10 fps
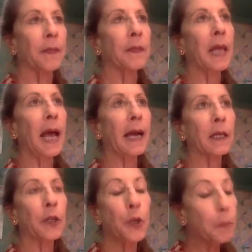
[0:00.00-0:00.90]

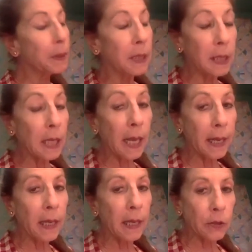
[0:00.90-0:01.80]
that Cuba
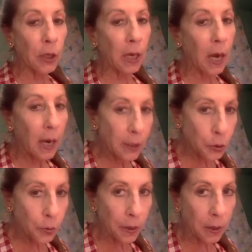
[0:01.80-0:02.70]
today is a
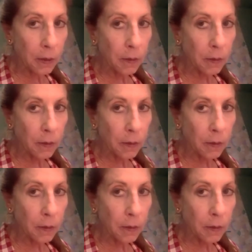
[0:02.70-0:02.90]
country